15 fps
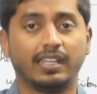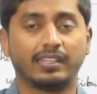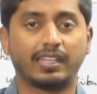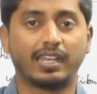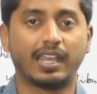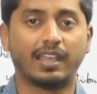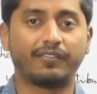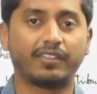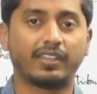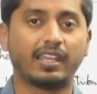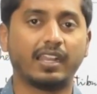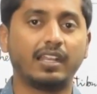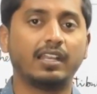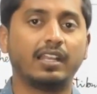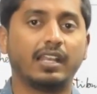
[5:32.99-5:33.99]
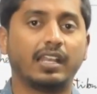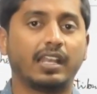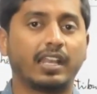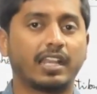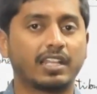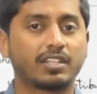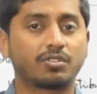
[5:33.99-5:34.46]
Then after that,
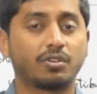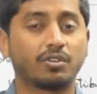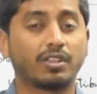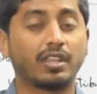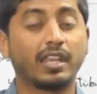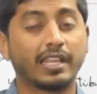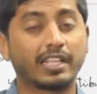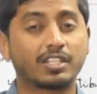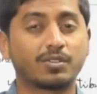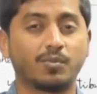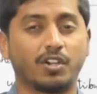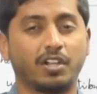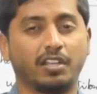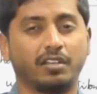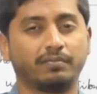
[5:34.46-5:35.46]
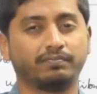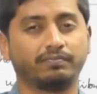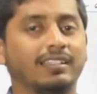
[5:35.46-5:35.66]
let us go to the next model.